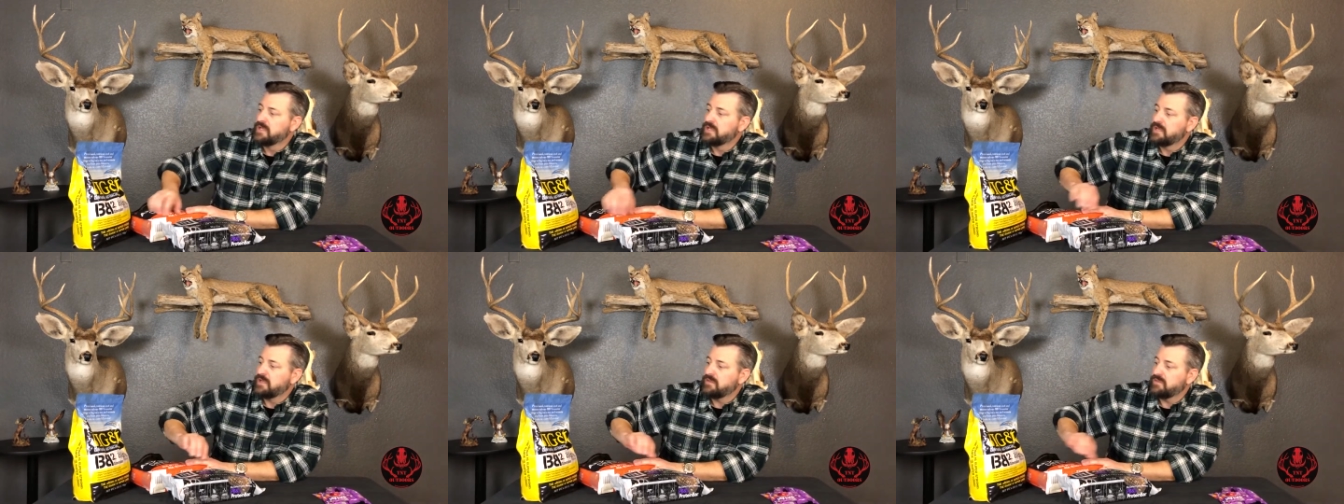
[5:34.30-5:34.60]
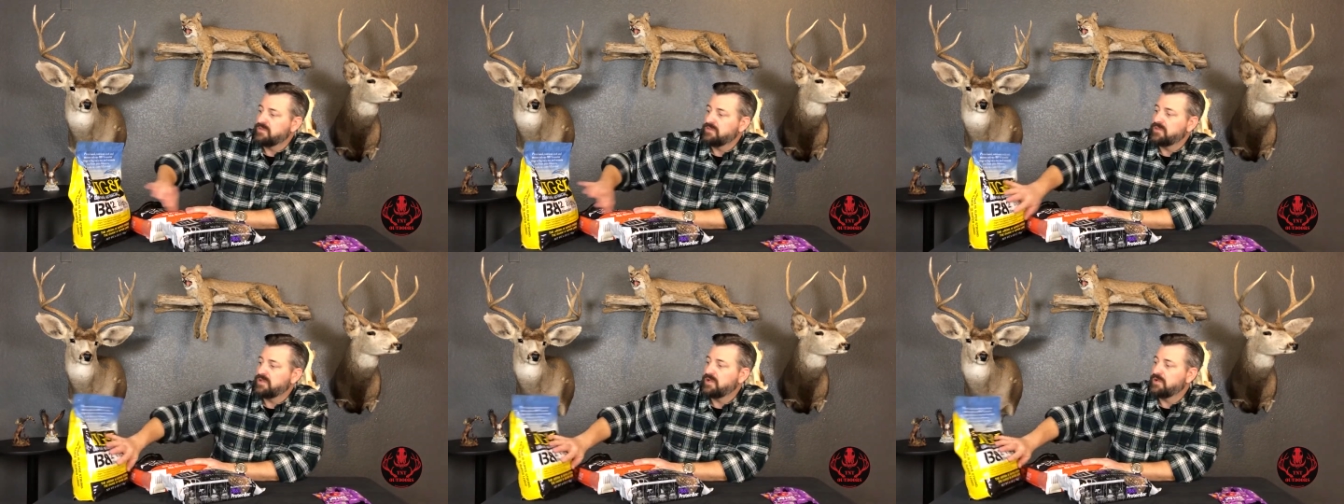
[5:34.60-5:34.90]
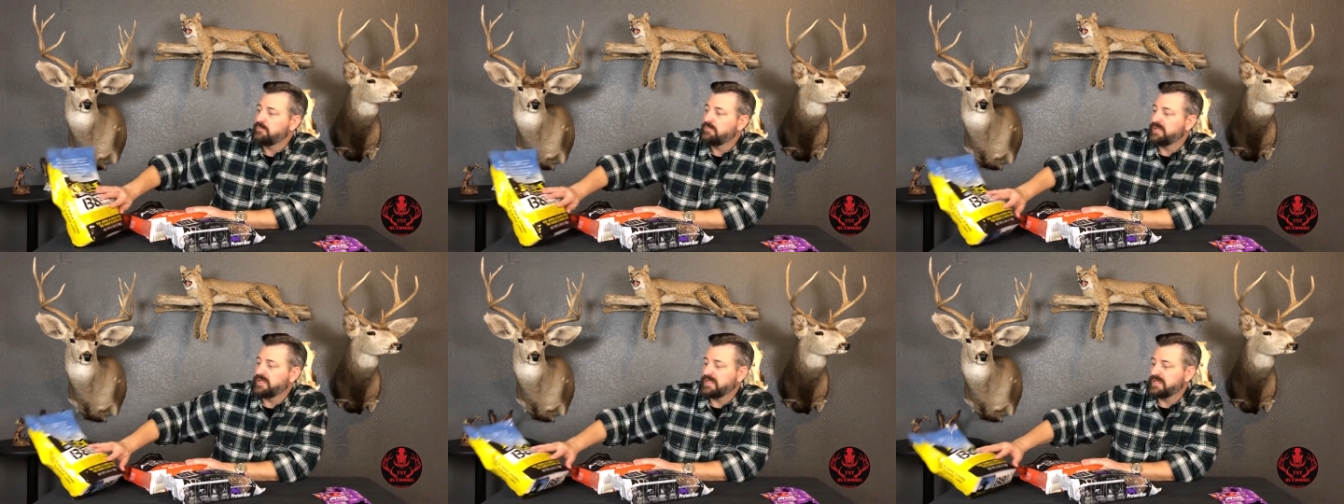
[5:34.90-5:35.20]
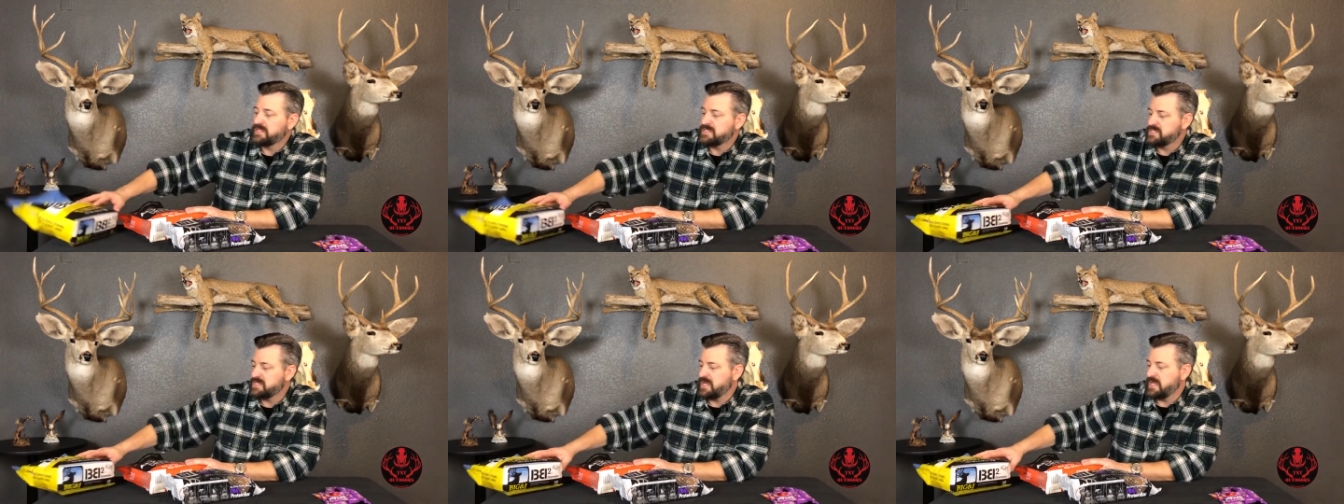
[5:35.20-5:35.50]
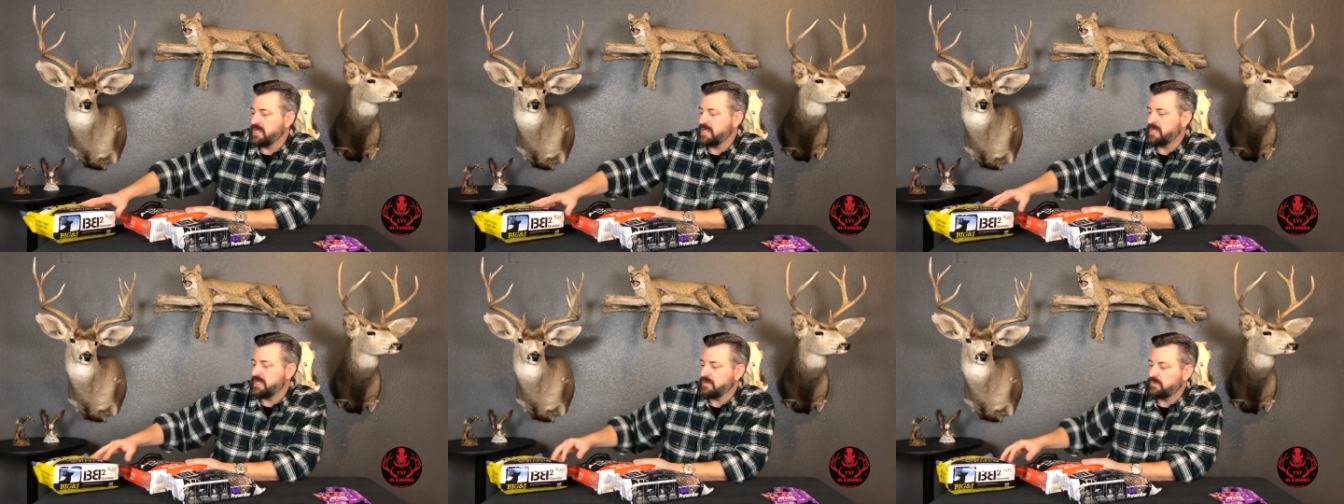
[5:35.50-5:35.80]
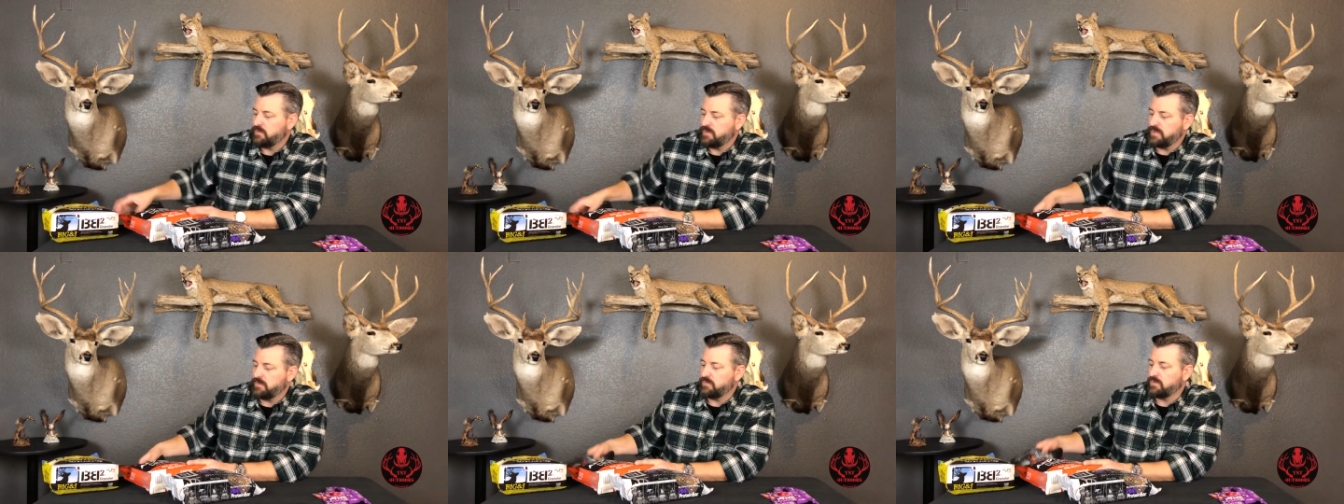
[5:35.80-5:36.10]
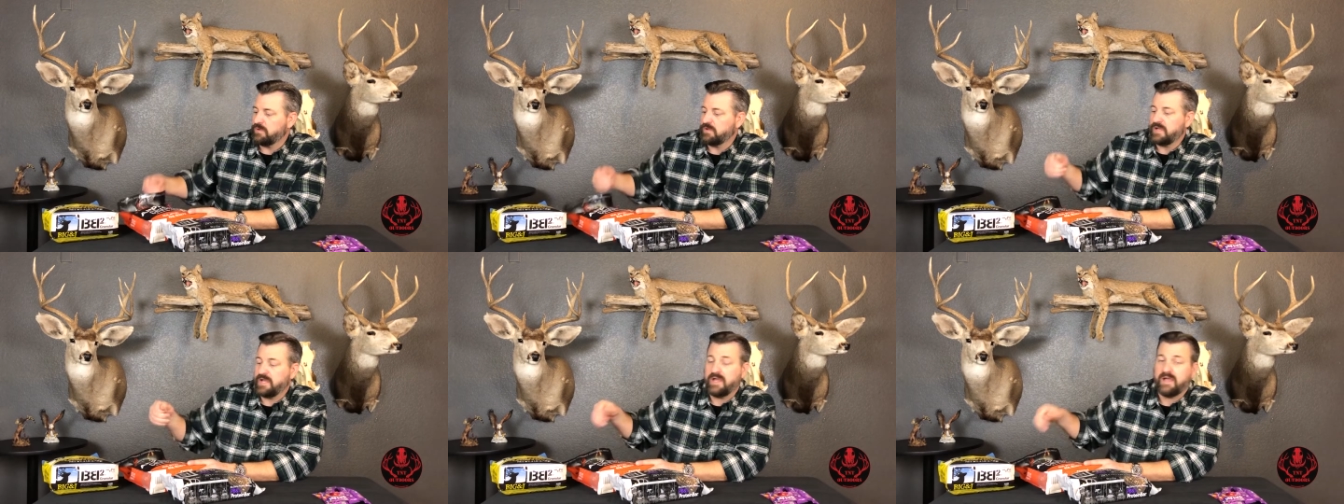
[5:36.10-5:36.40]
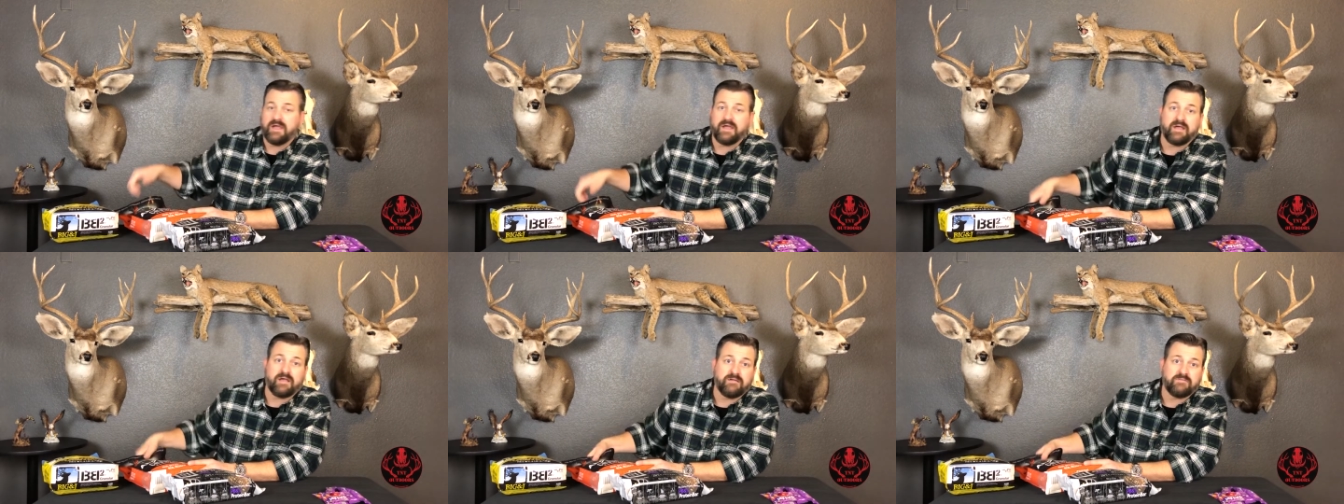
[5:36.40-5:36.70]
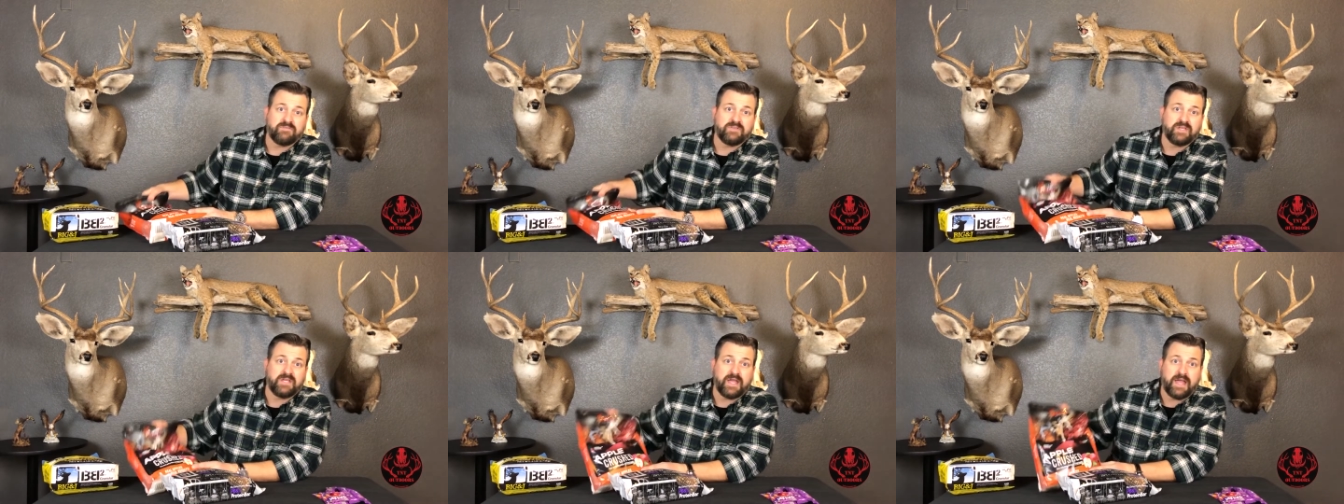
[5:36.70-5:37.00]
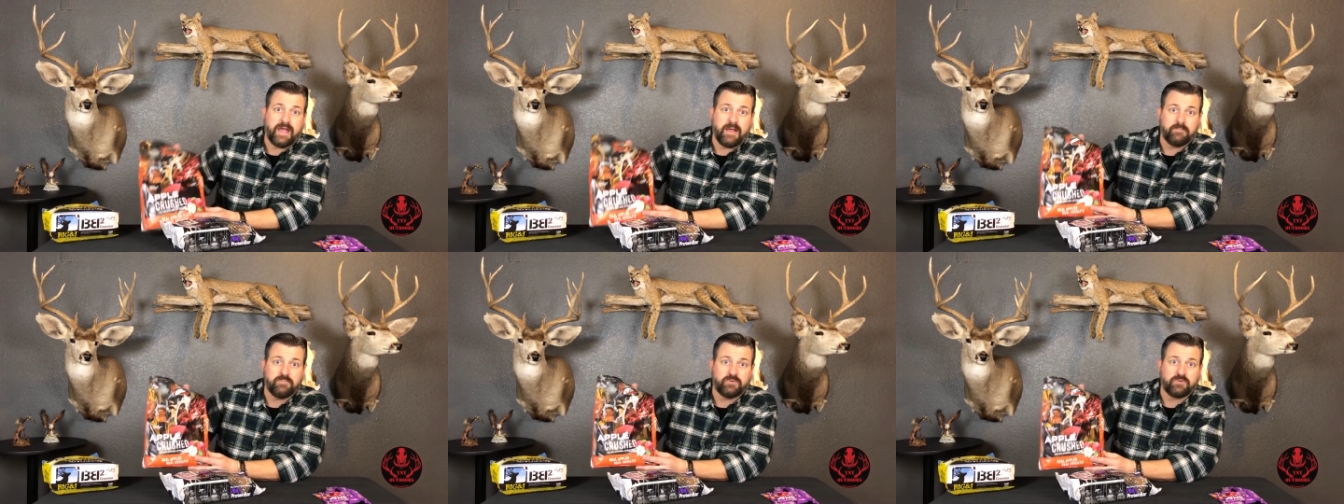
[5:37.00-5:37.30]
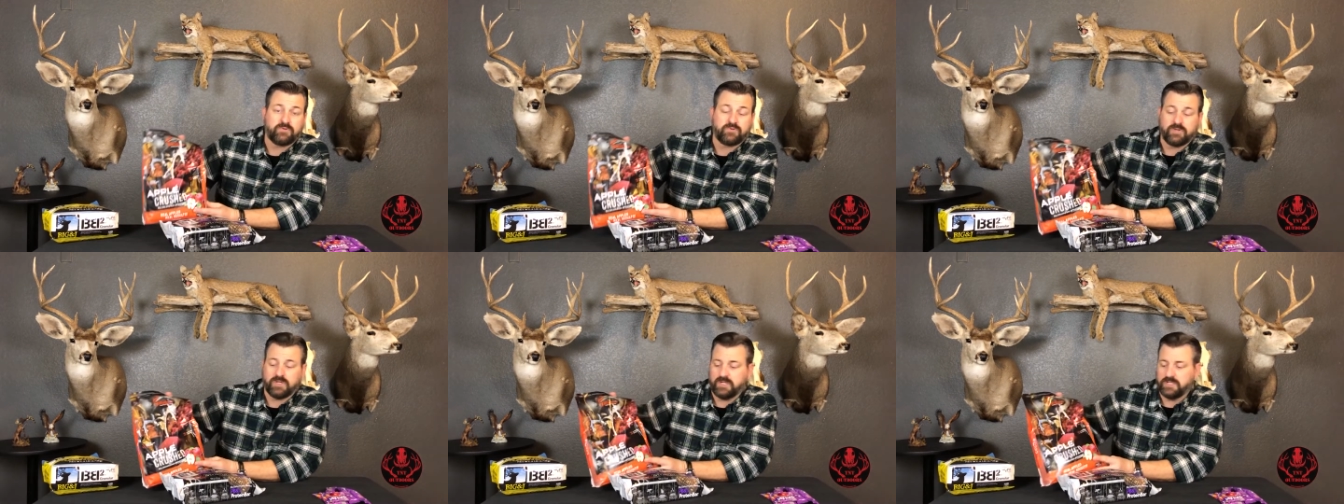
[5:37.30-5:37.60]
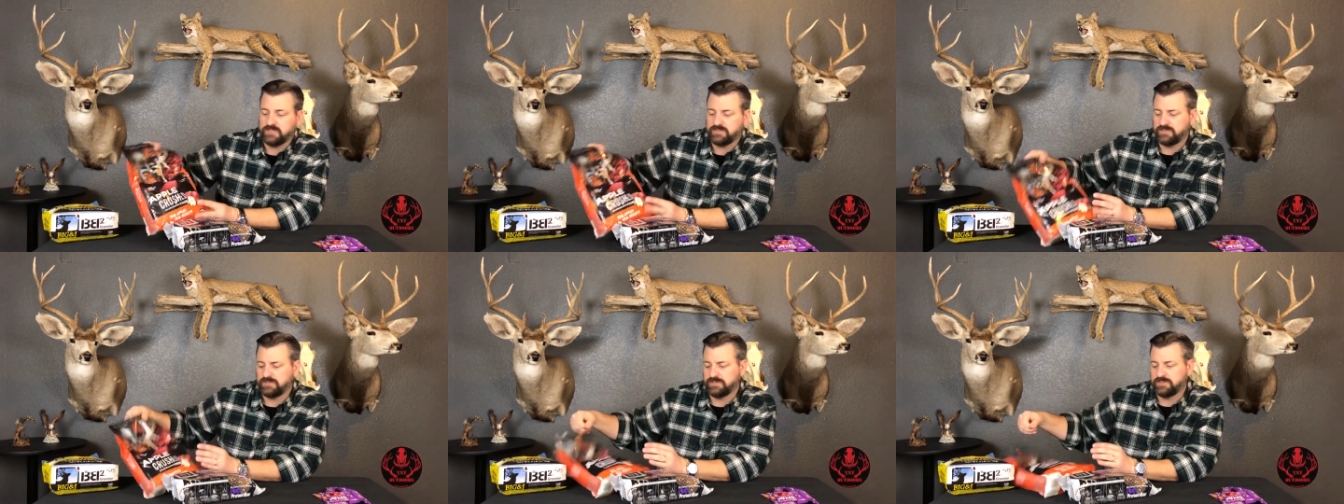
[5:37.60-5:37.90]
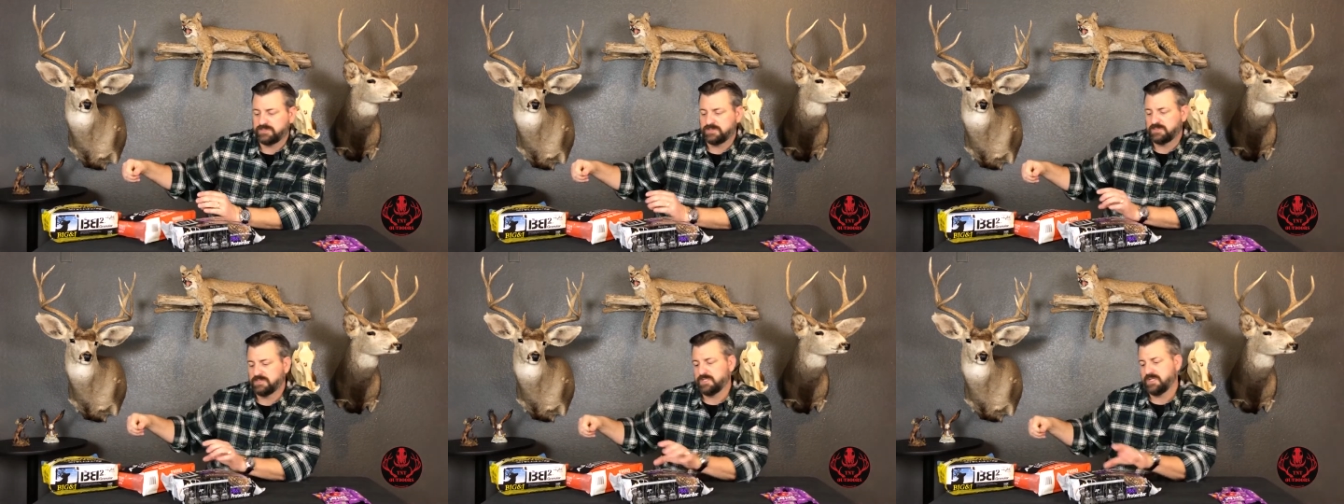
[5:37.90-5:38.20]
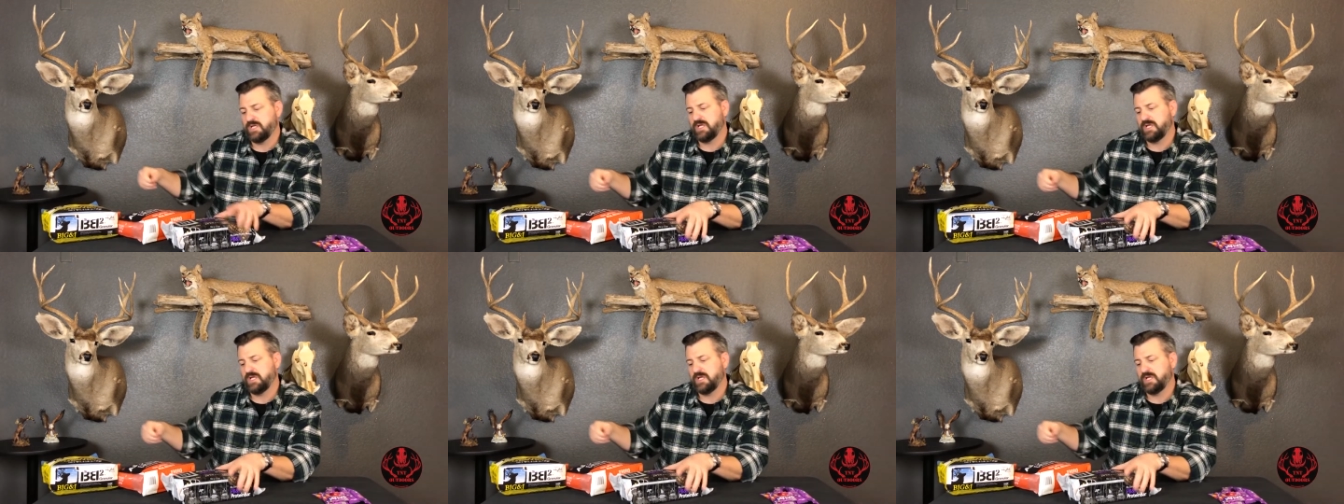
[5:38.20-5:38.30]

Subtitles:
the Big&J, we will have the Apple Crush,